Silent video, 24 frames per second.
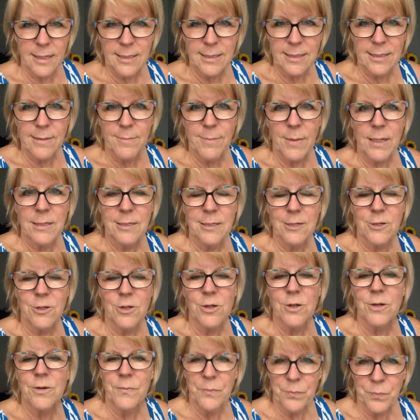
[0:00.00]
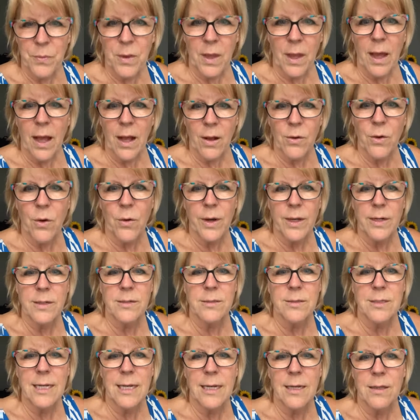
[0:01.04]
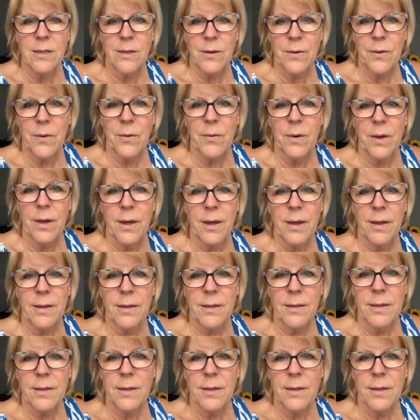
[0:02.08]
into the messenger, I'll go ahead and take a look, okay?